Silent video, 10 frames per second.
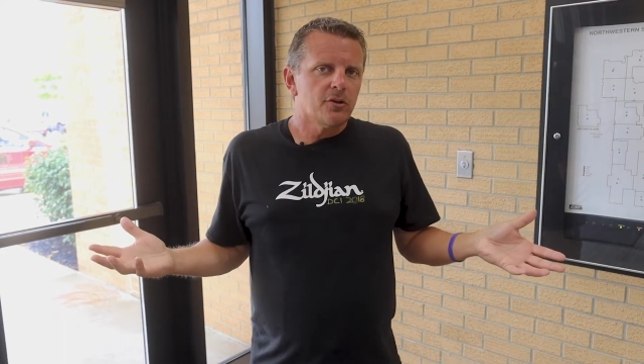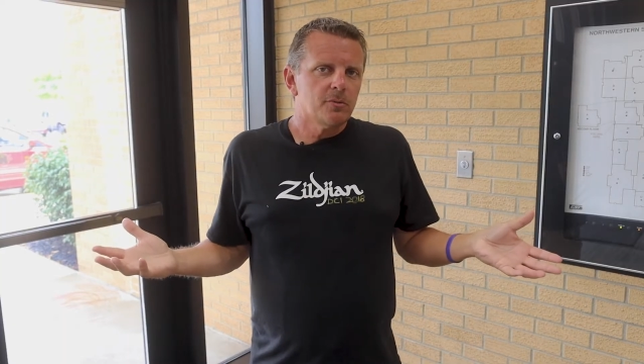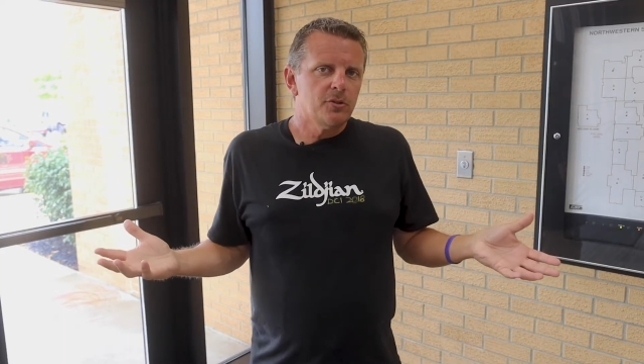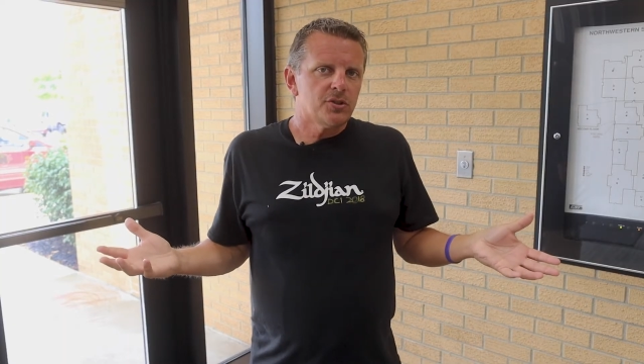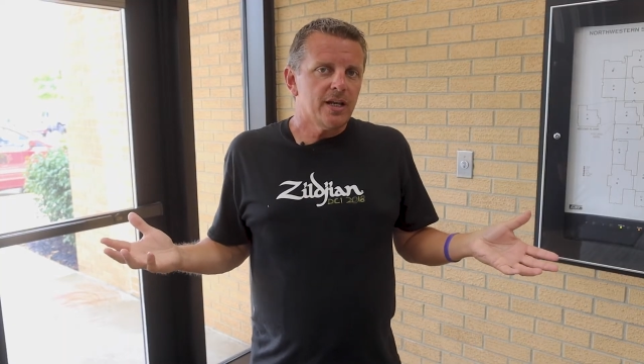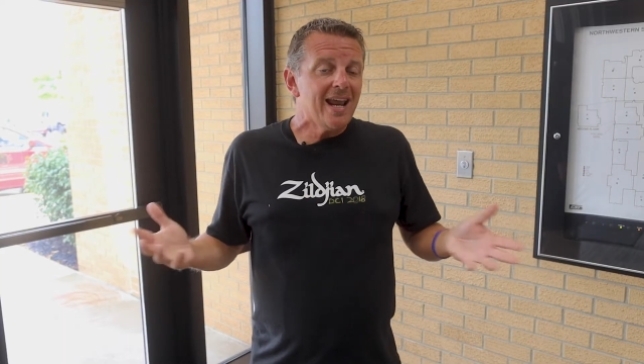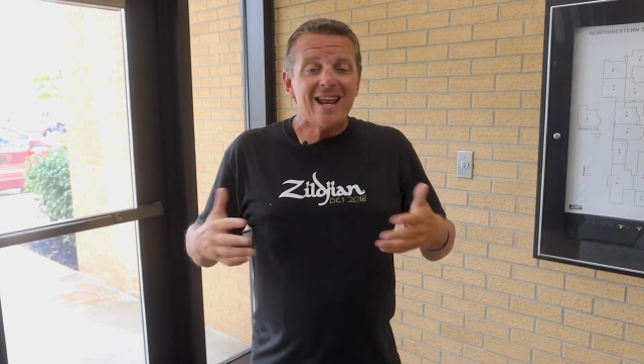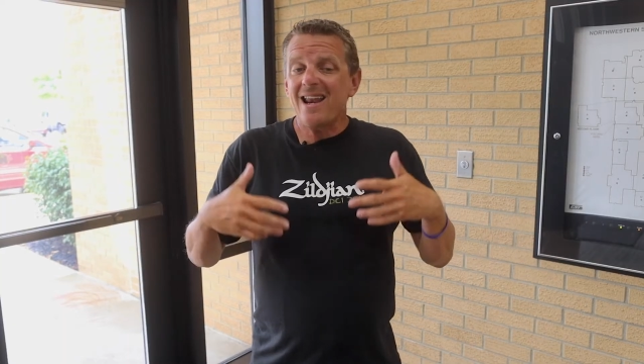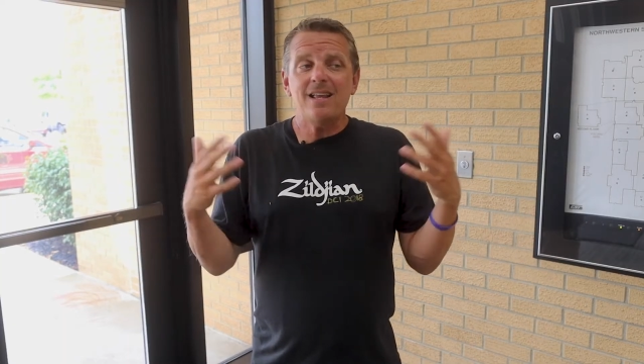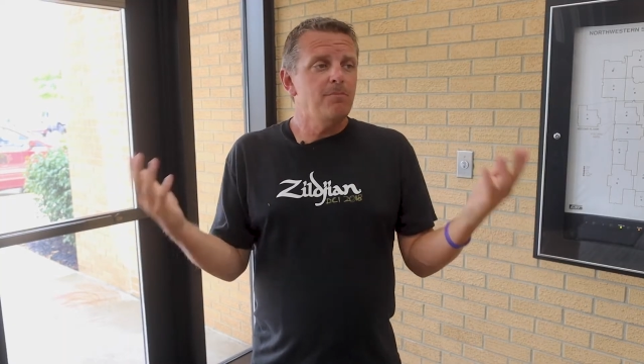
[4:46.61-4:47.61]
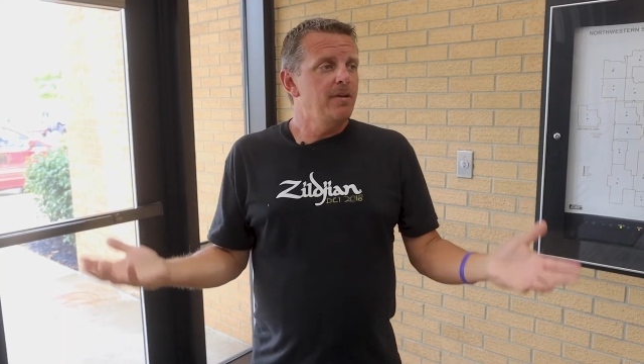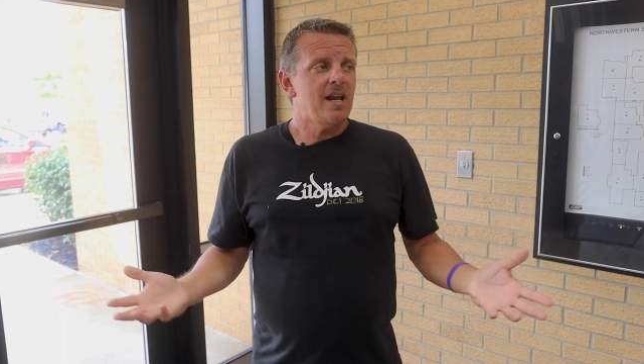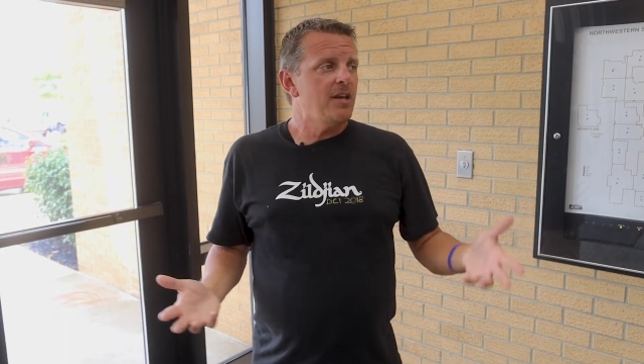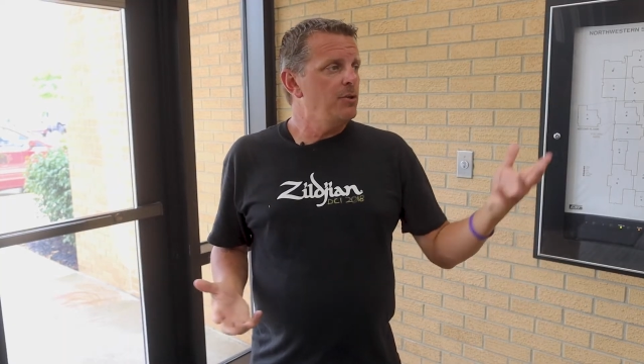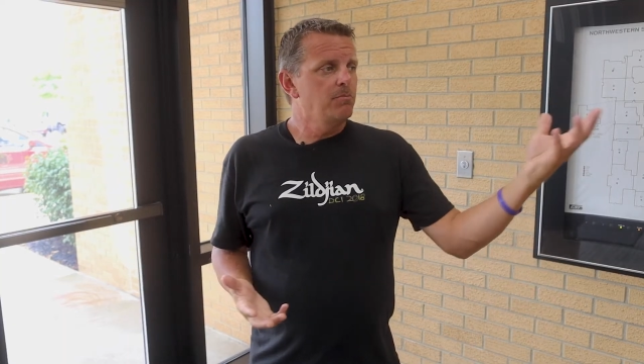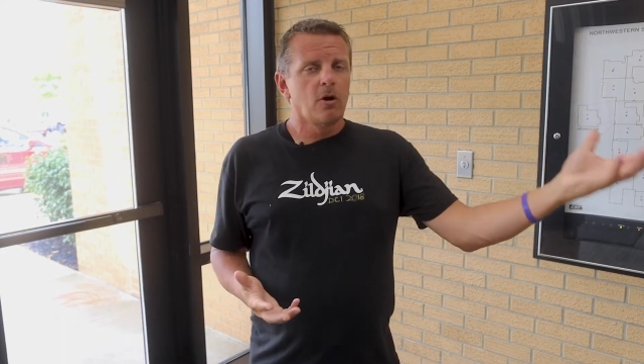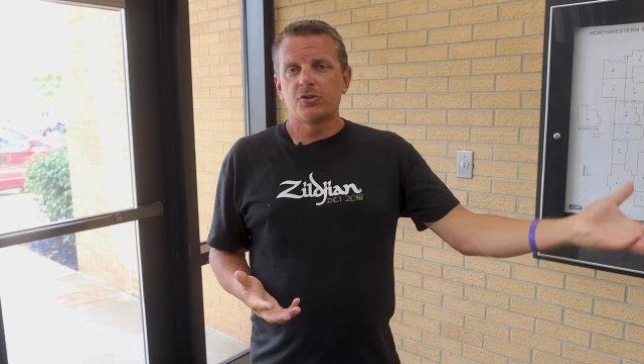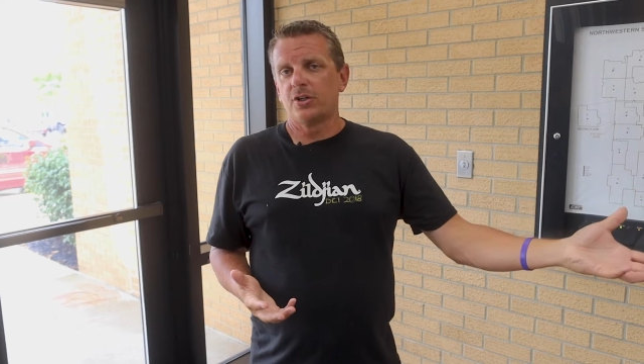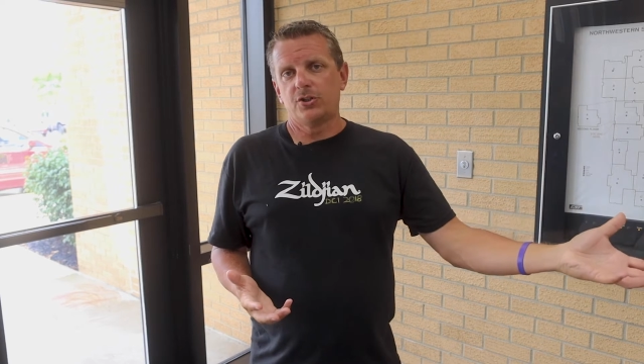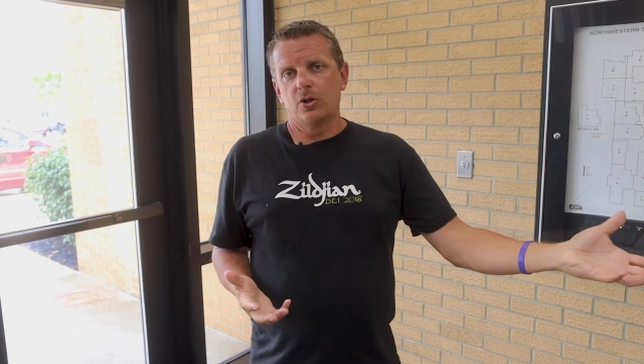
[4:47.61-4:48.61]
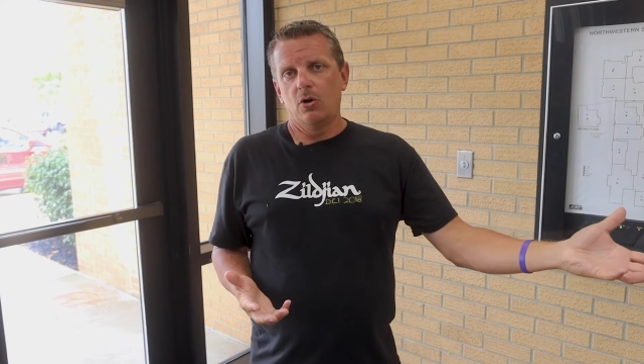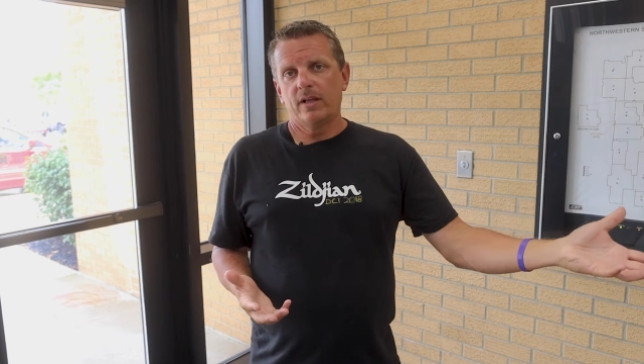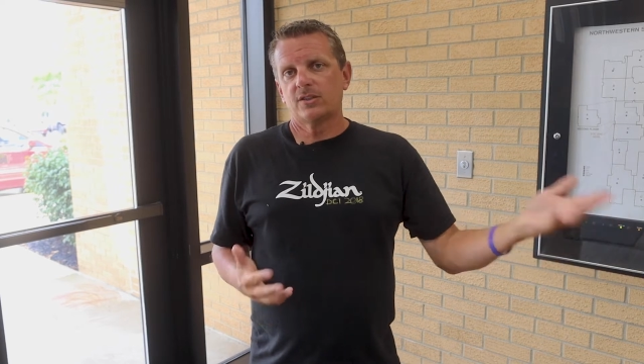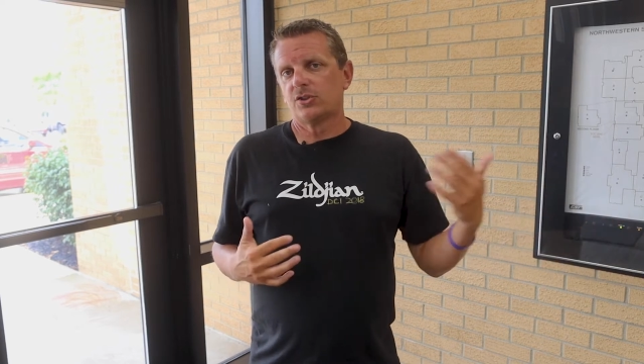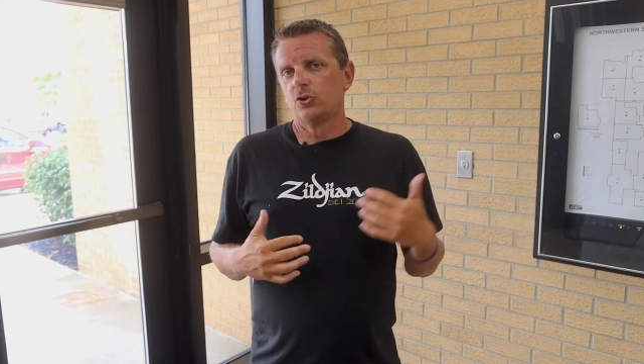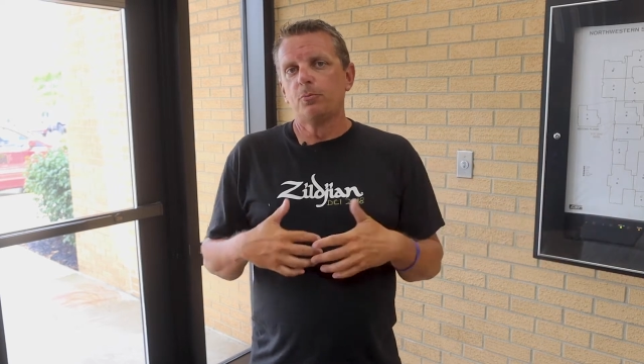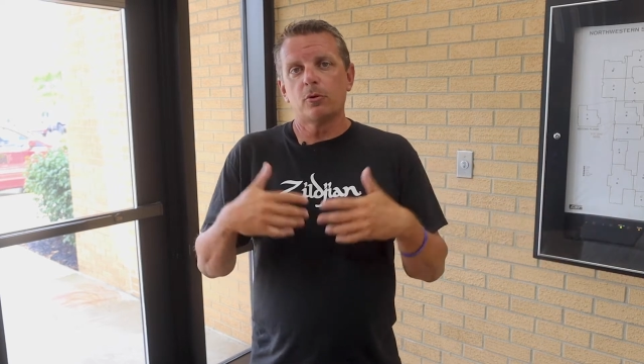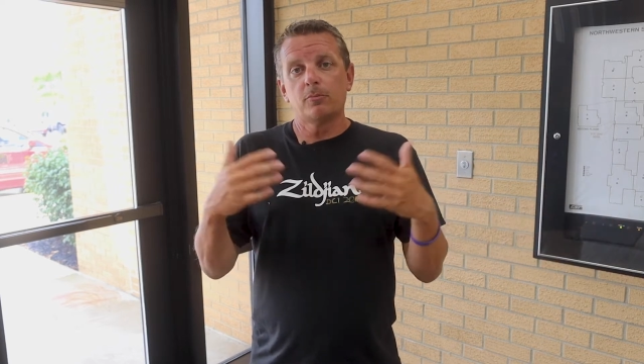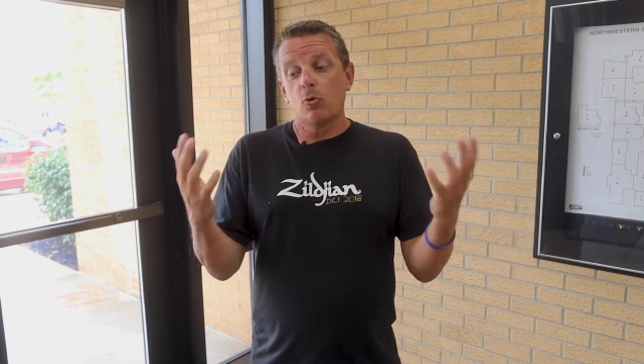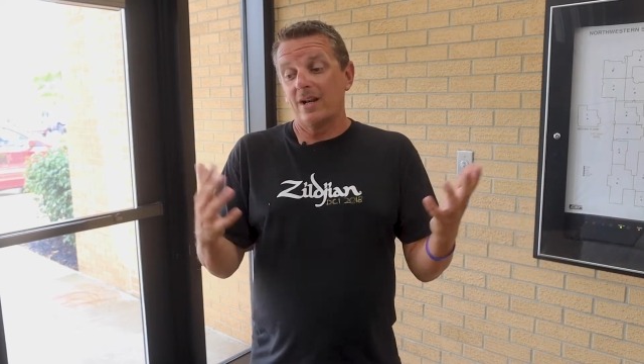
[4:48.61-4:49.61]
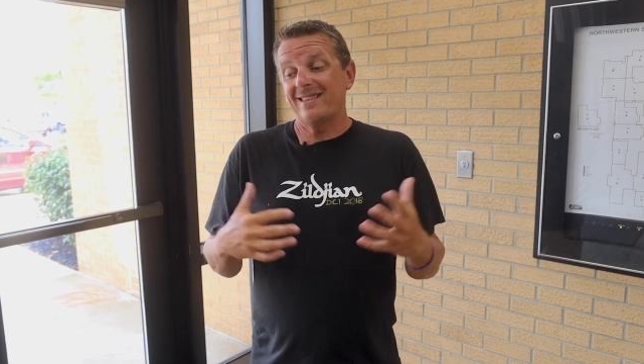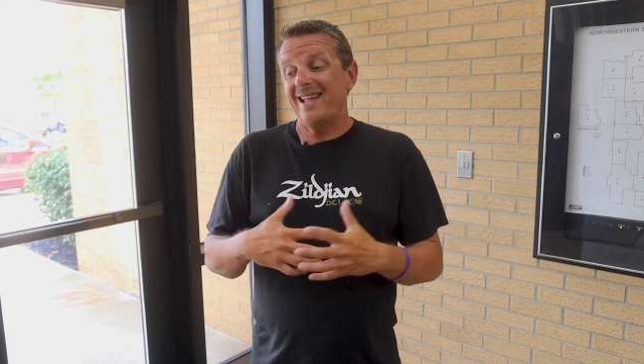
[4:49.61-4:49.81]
contribution in any marching show, like super important.